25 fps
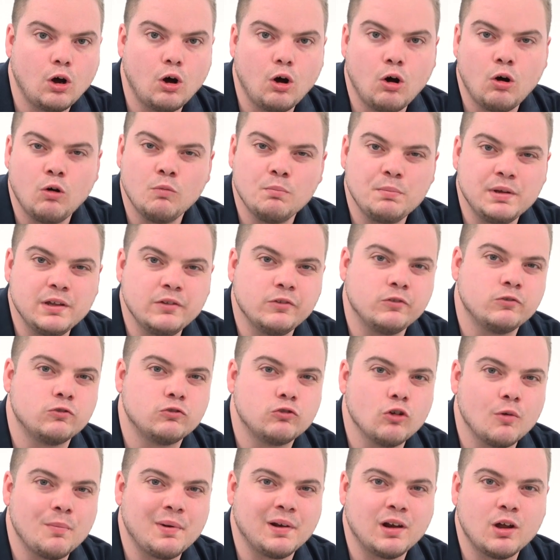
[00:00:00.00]
Hornby's
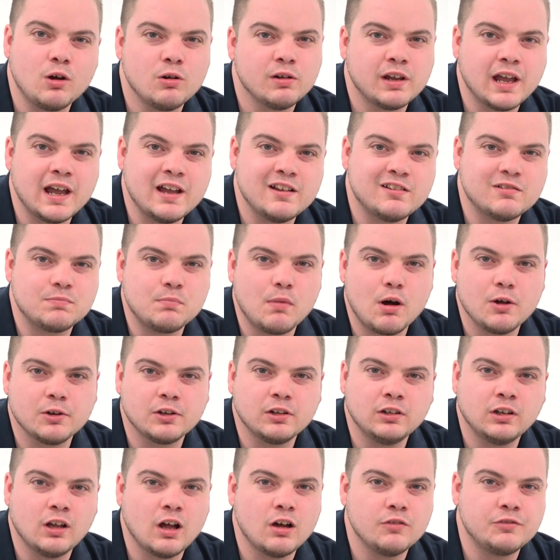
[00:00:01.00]
O O gauge
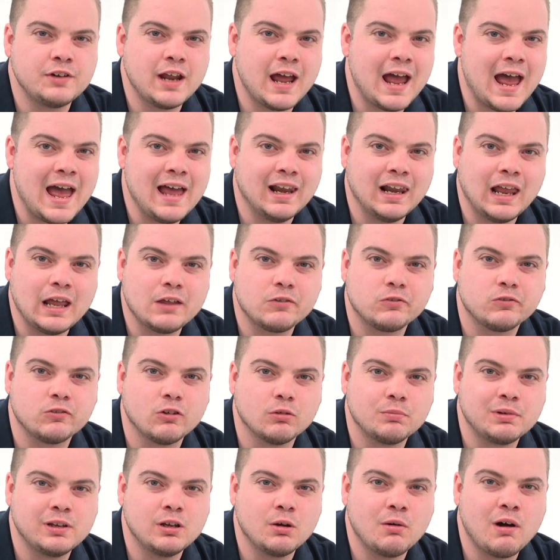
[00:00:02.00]
model of the L S
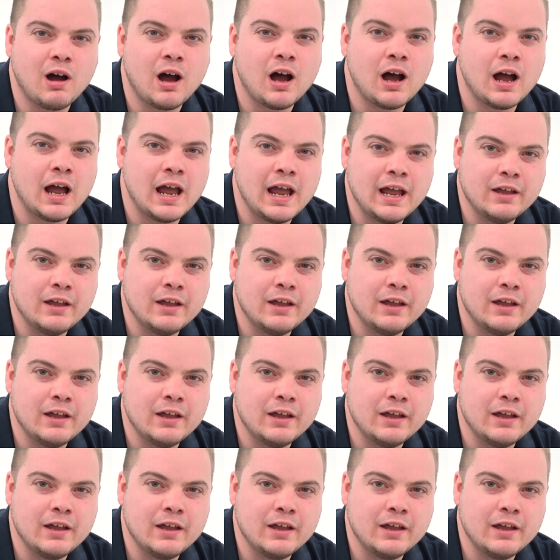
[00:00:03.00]
W R